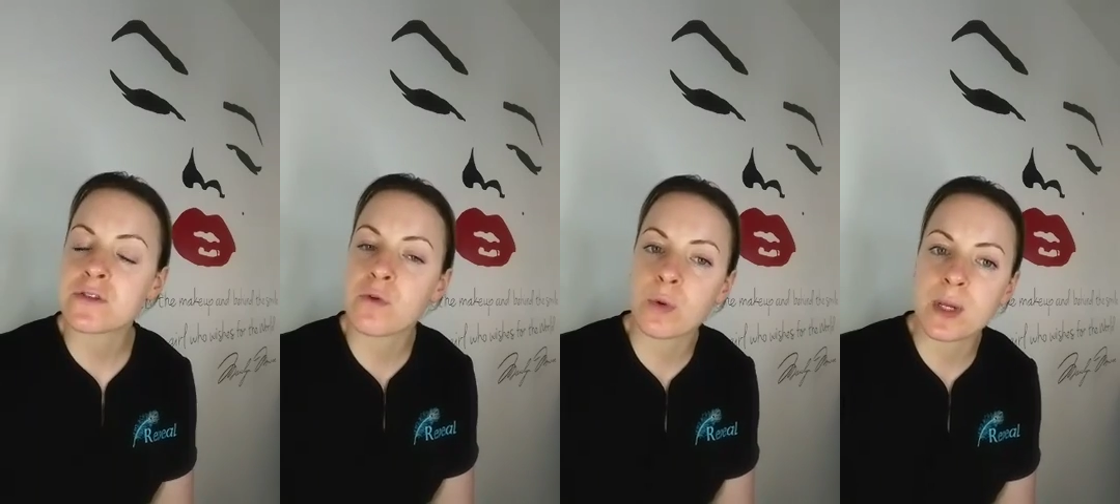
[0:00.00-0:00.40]
is
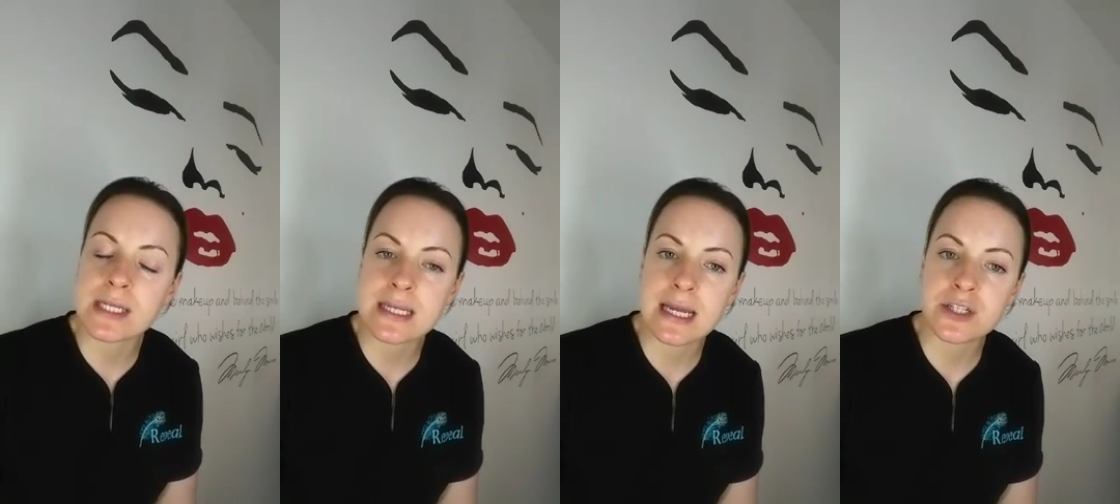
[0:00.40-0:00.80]
4
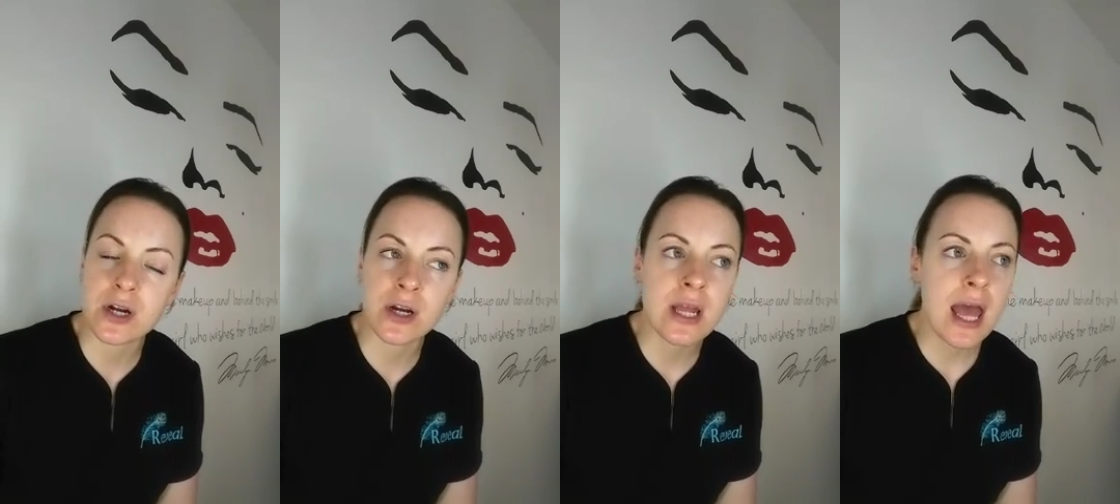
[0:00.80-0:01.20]
weeks
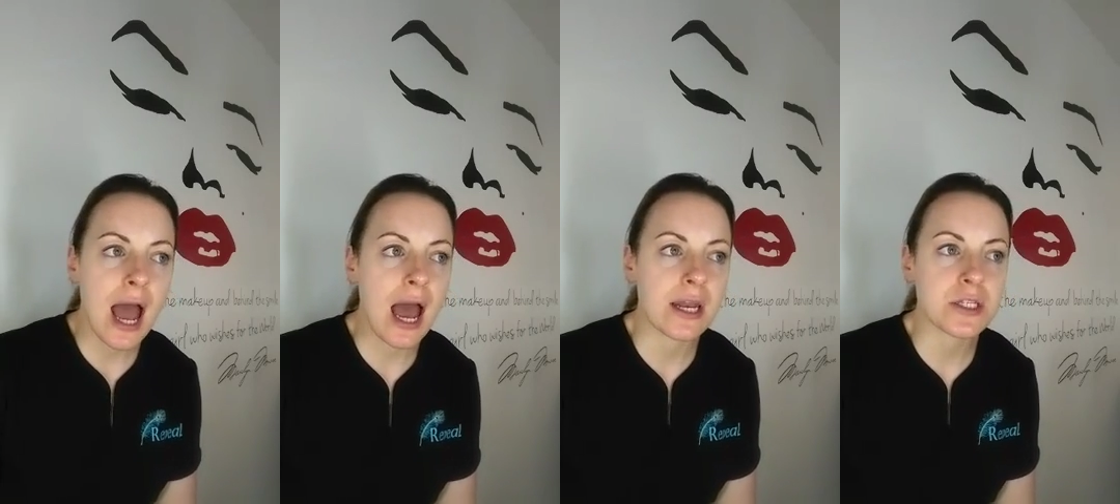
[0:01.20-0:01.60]
later,
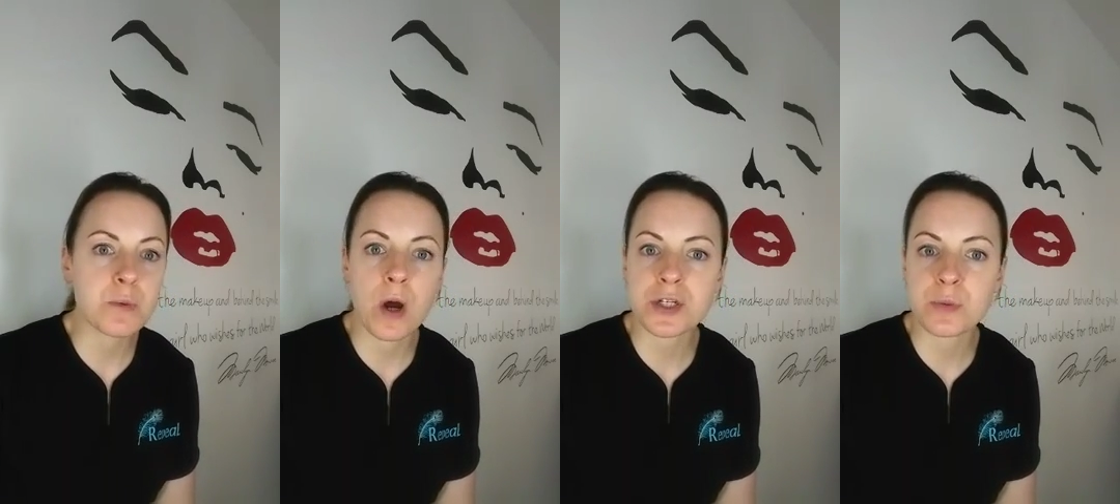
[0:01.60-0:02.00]
and it's
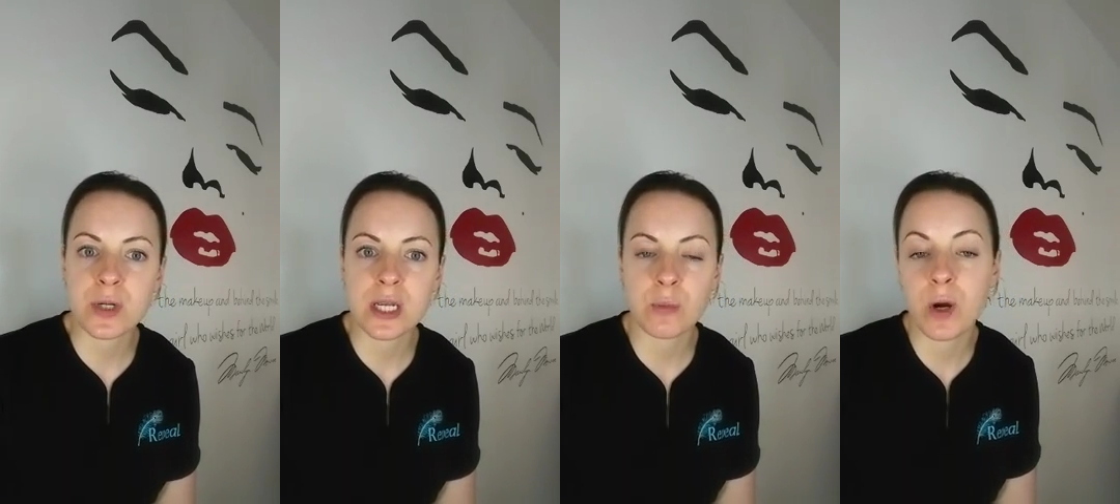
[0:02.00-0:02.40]

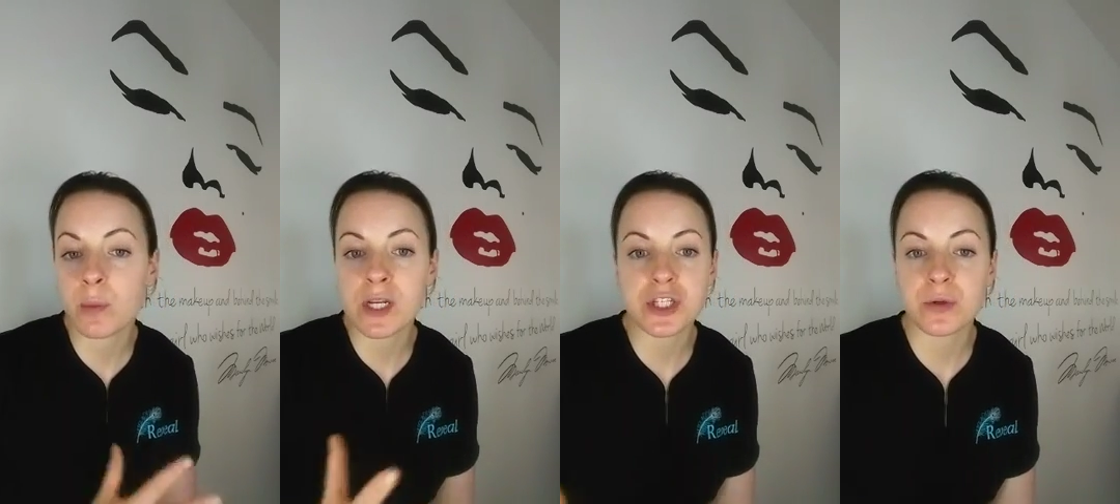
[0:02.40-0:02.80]
where
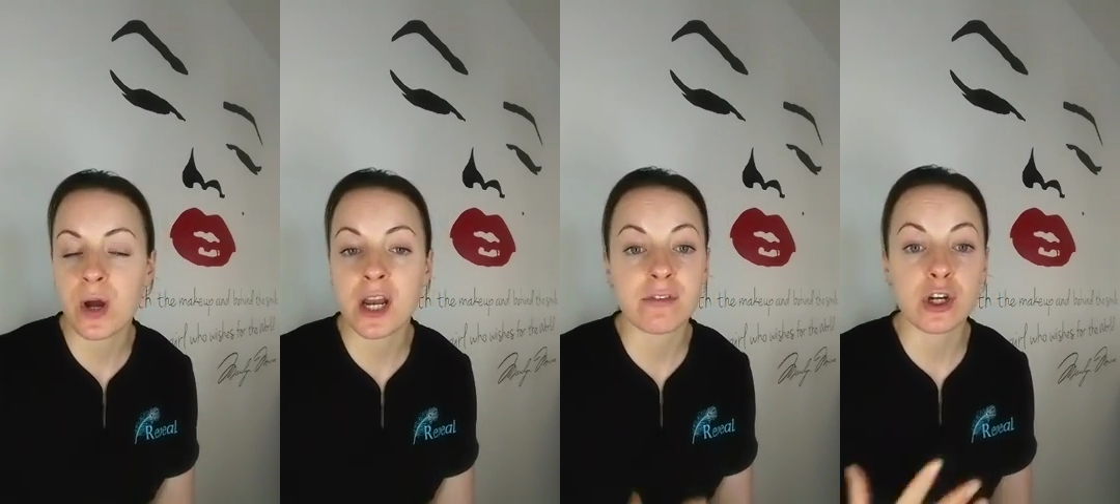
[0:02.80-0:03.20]
we do
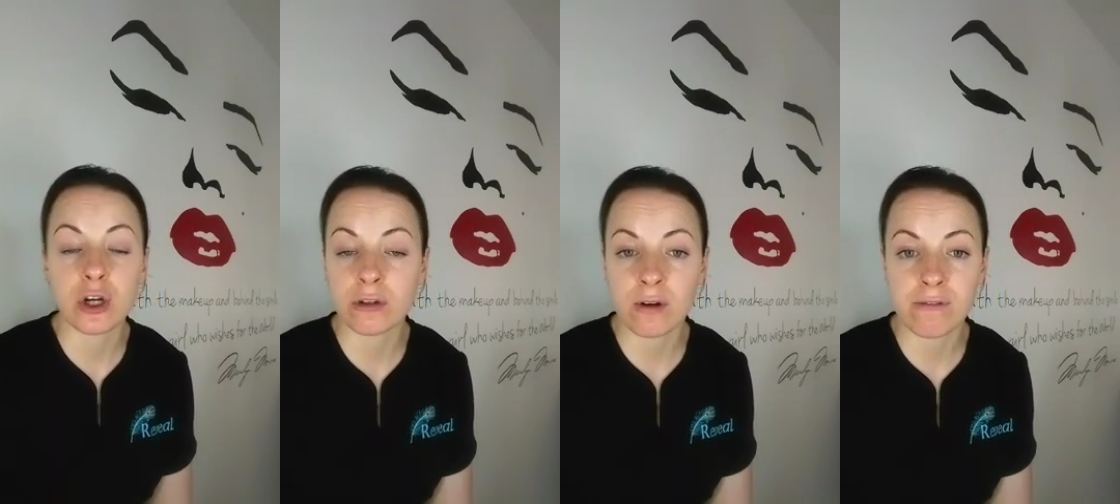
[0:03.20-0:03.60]
kind of a
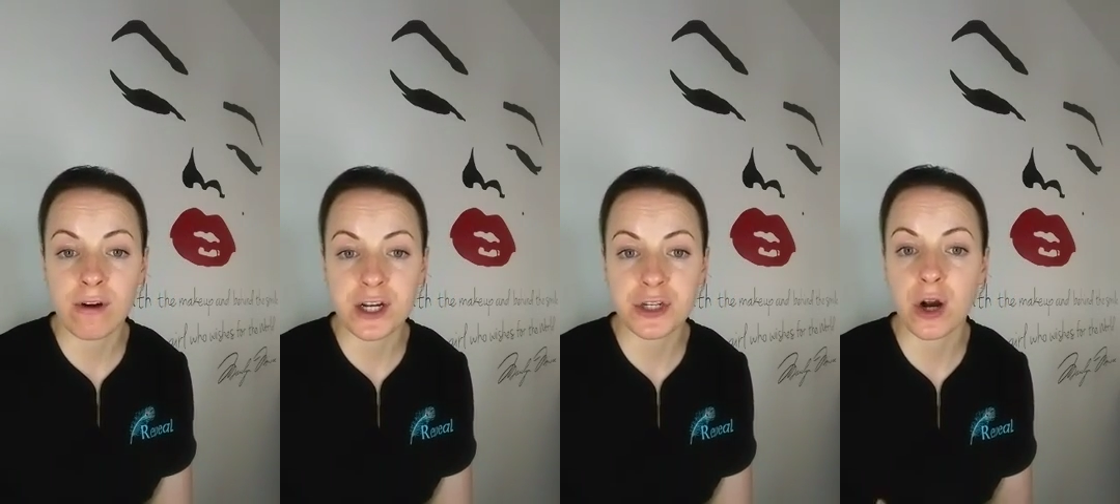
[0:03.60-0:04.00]
colour
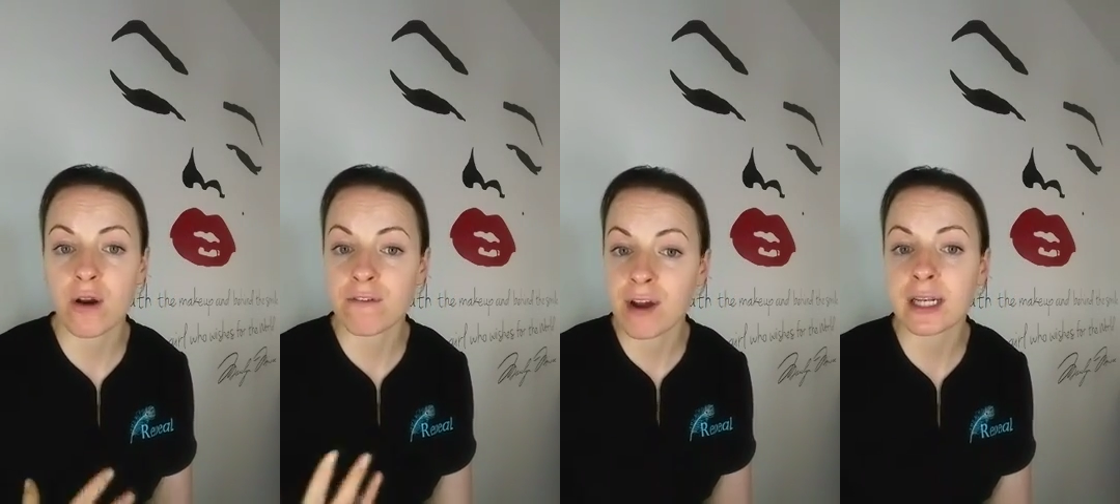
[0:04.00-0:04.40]
refresher
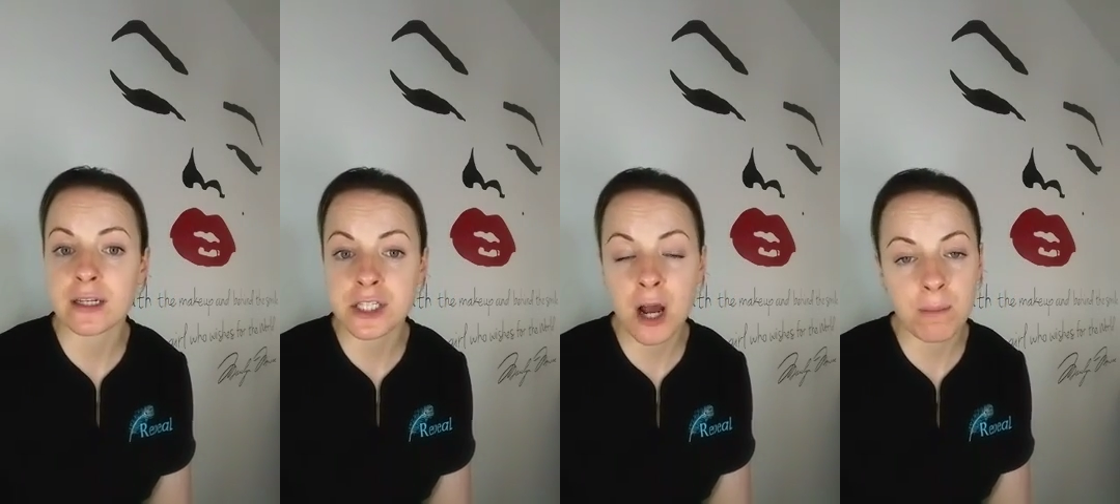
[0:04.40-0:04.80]
or final
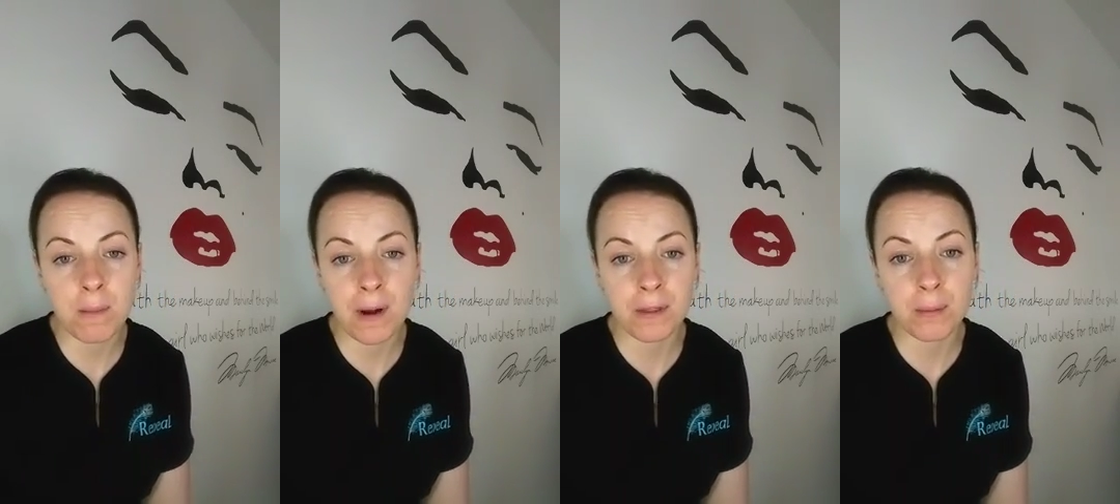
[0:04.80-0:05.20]
top
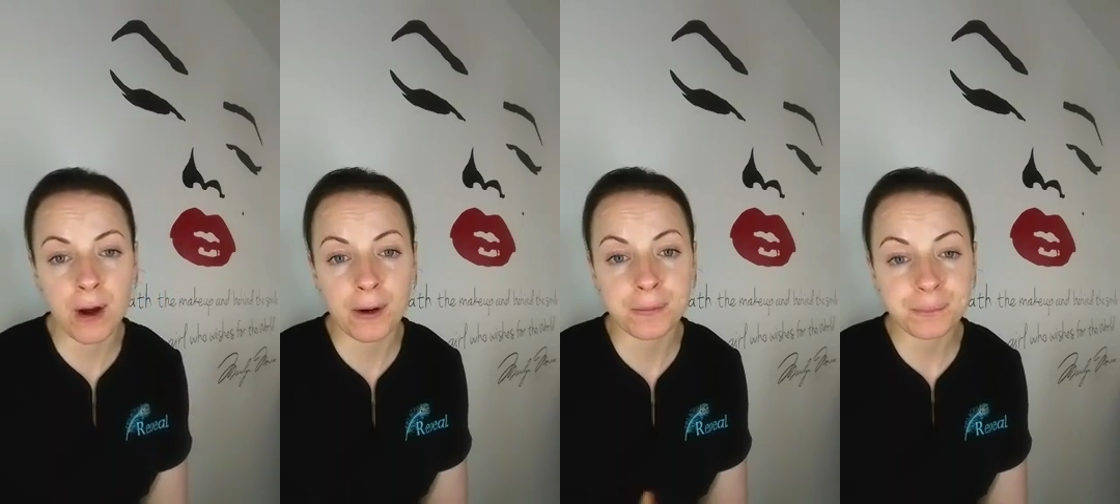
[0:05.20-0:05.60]
up on the brow.